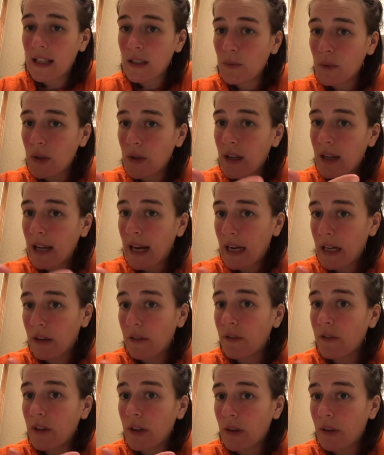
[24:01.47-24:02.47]
where you can kind of
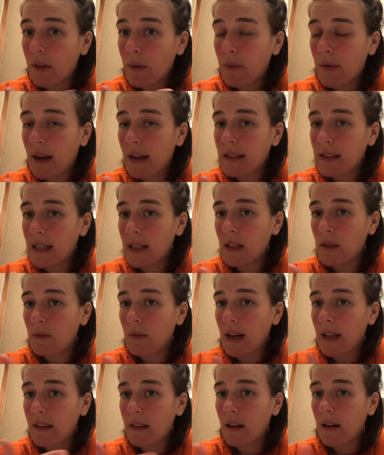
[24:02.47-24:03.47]
feel the prostate is
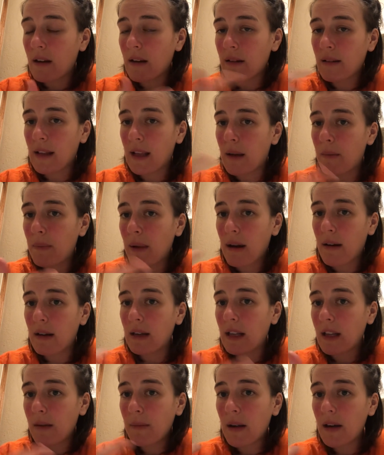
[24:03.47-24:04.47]
right there in that
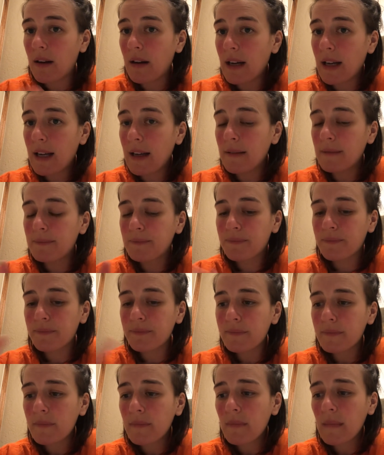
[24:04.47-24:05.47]
perineum area,
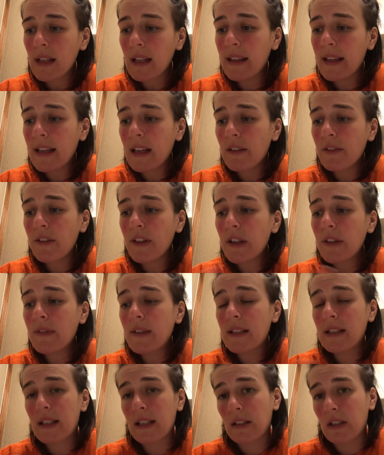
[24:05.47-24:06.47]
and they can feel if
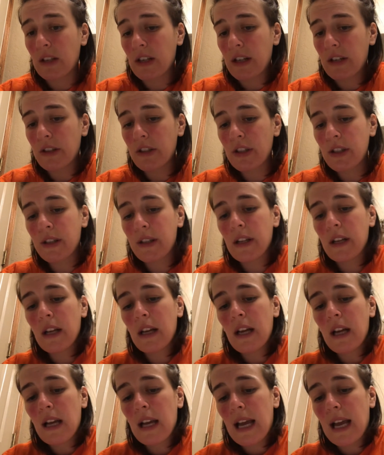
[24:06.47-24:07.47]
it's enlarged.
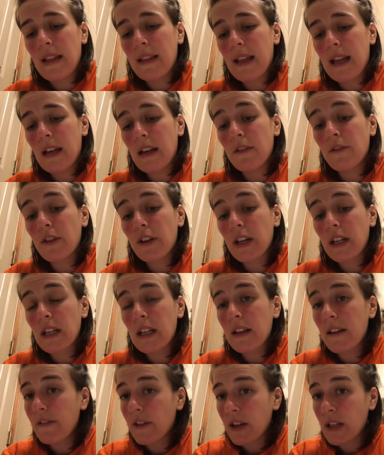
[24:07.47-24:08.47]
And then if they're
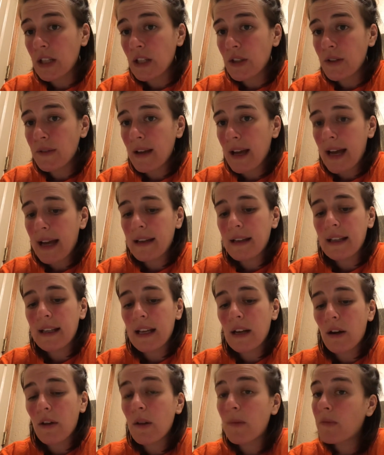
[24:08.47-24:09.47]
gonna do that, get
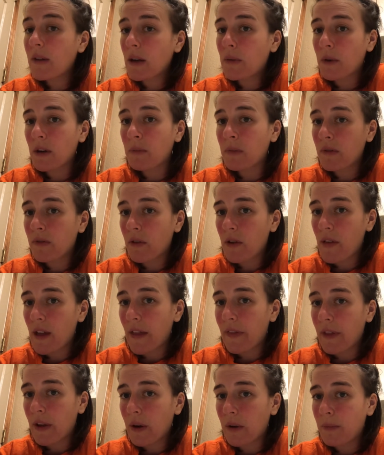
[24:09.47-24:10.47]
all the blood work before
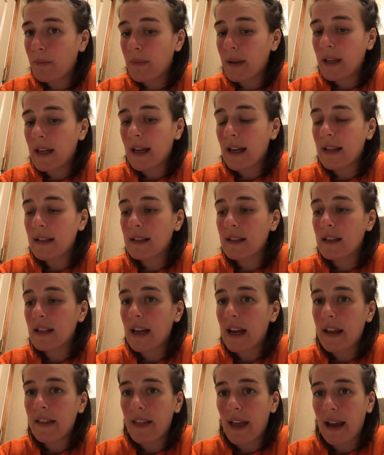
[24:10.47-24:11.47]
that though, because
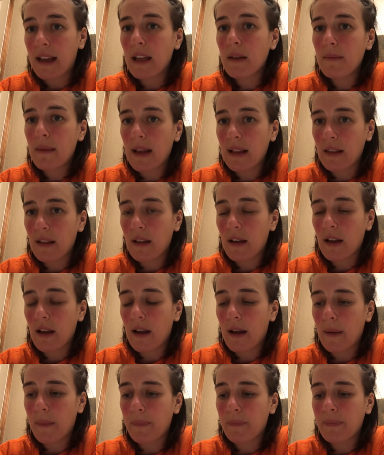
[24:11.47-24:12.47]
that can make
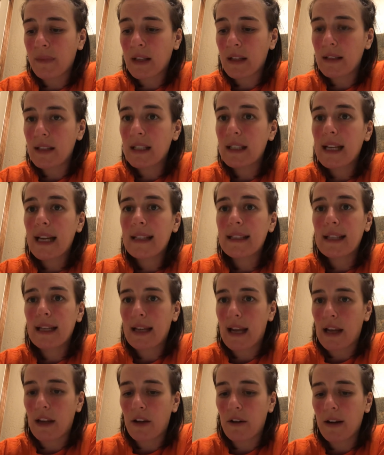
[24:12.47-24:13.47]
the test
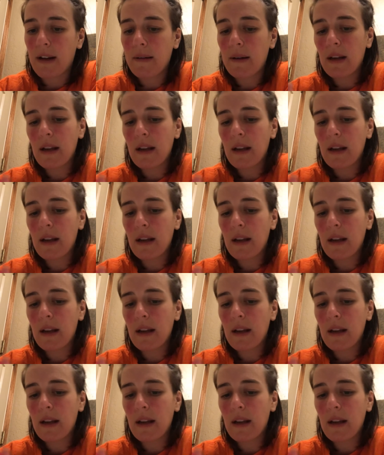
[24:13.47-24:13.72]
inaccurate.